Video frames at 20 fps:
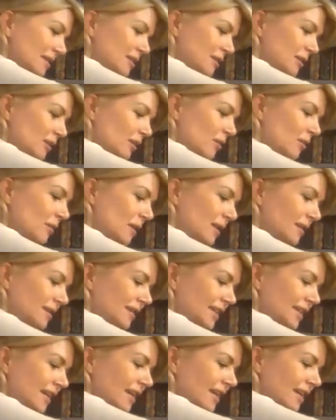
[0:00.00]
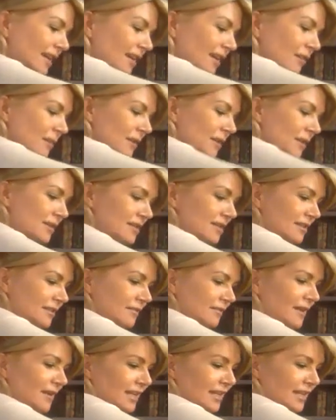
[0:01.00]
It took a while to get here because of,
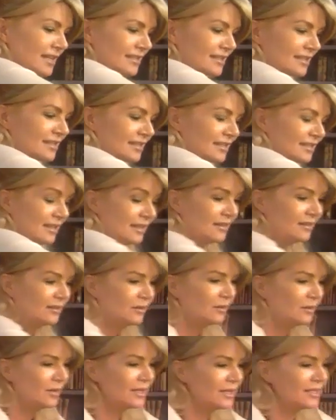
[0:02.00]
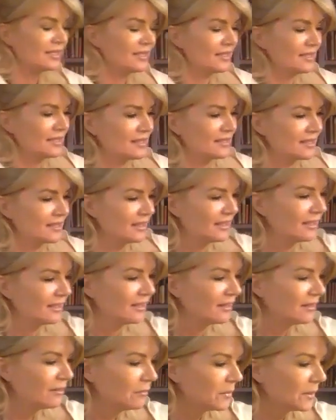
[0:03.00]
I guess, the craziness.
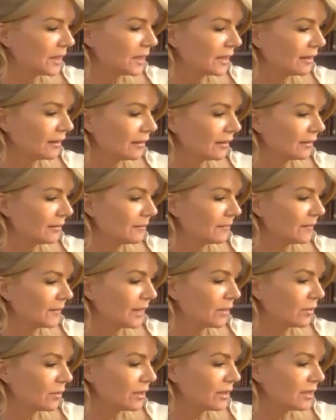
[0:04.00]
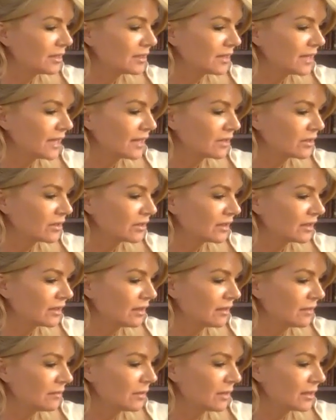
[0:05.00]
But I wanted to actually
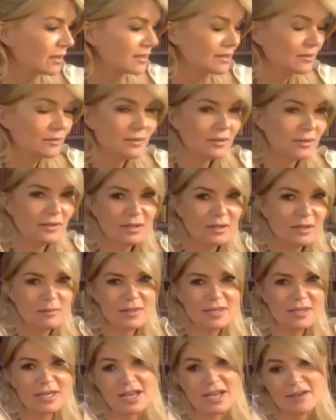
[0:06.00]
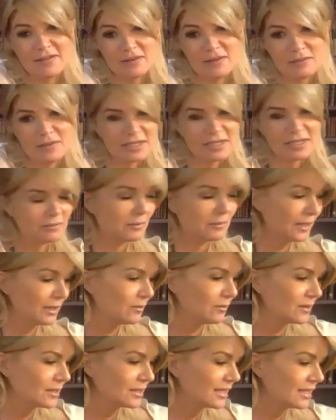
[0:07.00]
unbox it with you and then have you
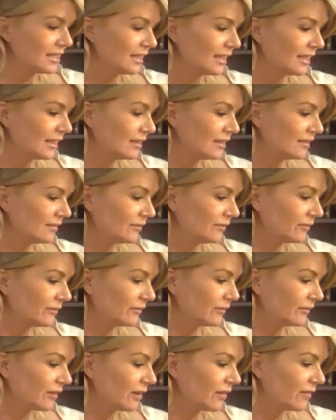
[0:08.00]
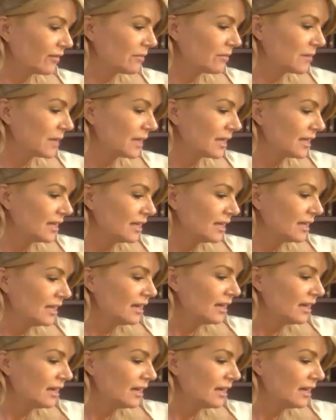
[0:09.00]
explain what's in it for everybody.